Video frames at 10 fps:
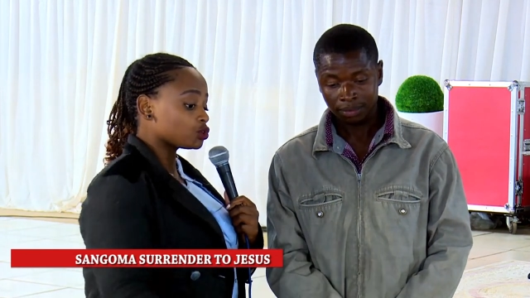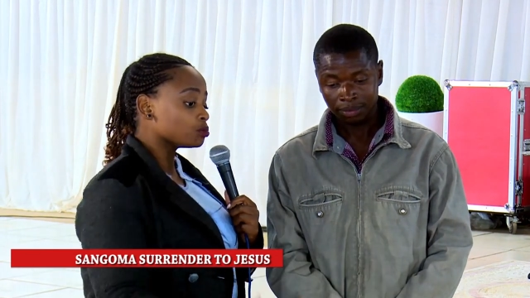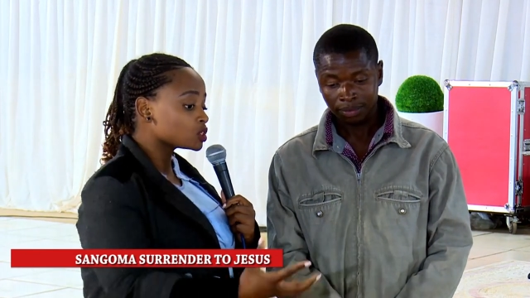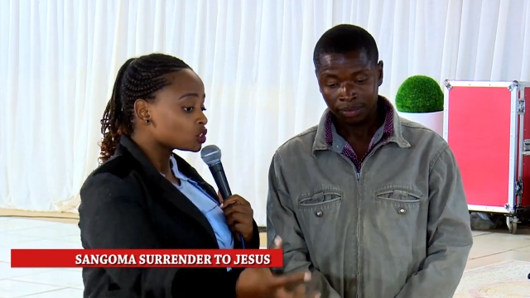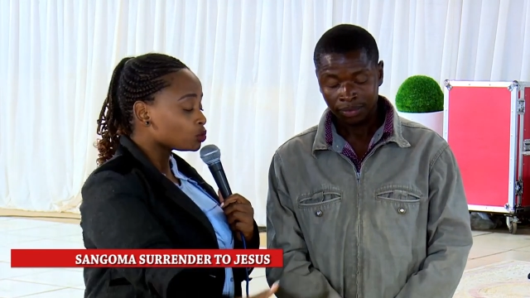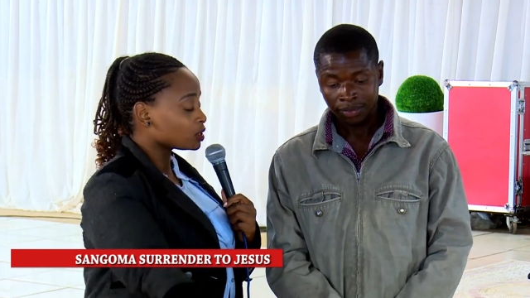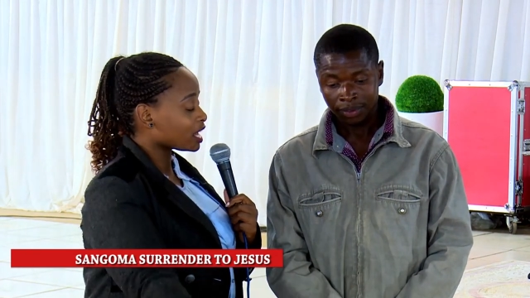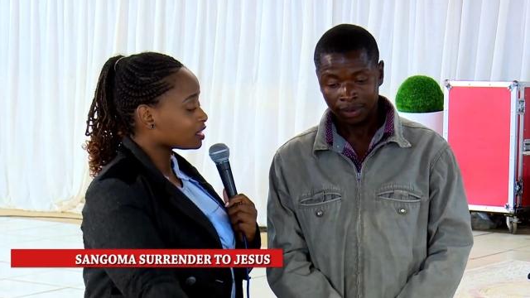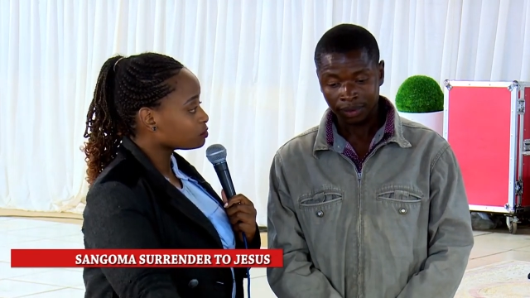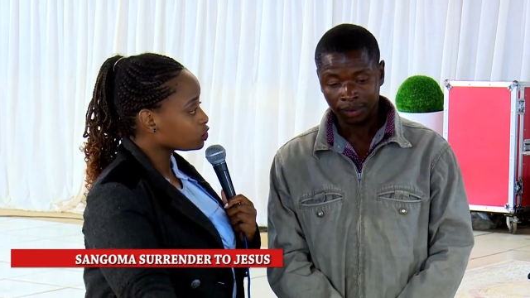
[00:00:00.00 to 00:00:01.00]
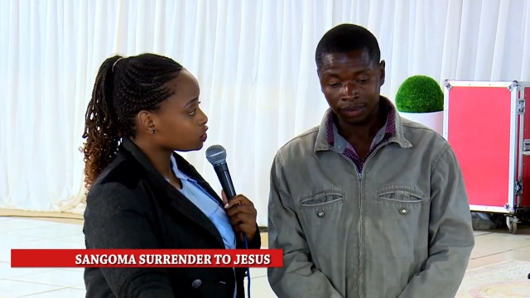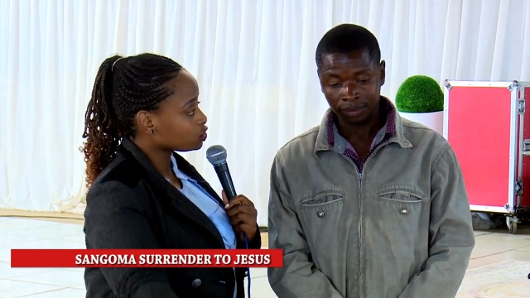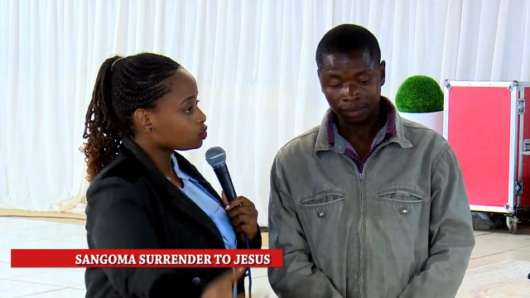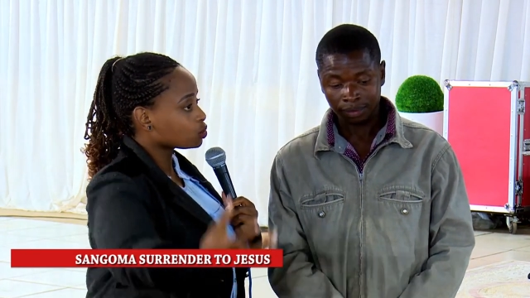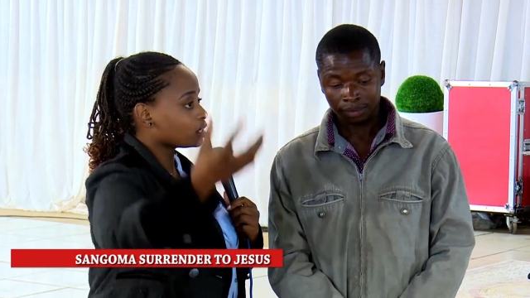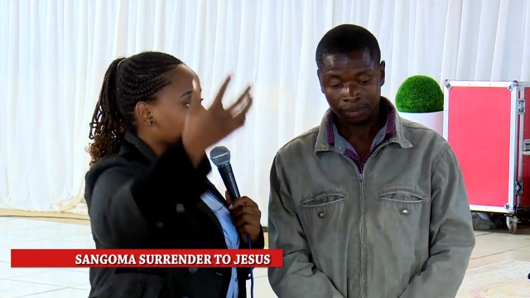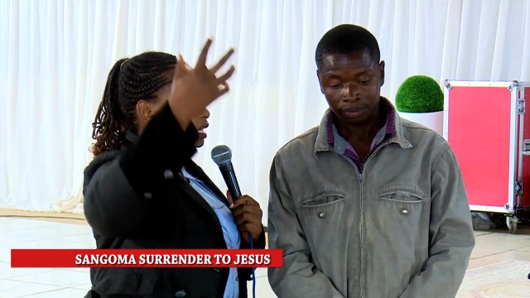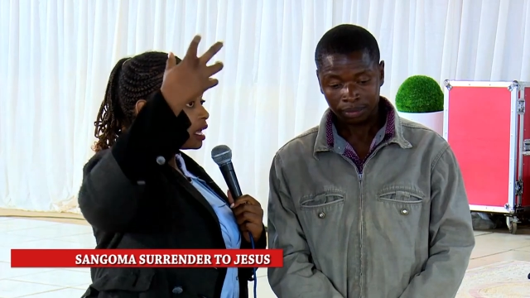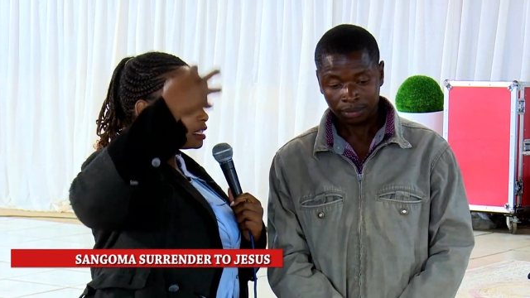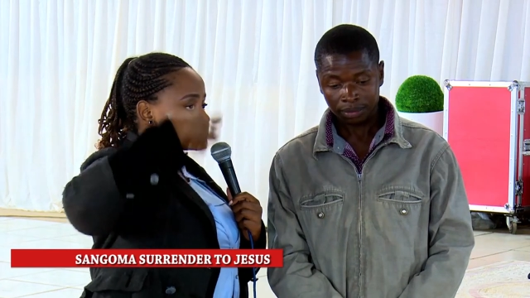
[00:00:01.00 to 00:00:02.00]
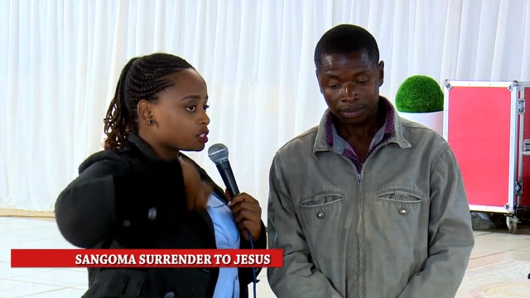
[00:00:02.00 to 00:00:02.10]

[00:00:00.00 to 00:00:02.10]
Speaker 1: to mix it with other mutis so that the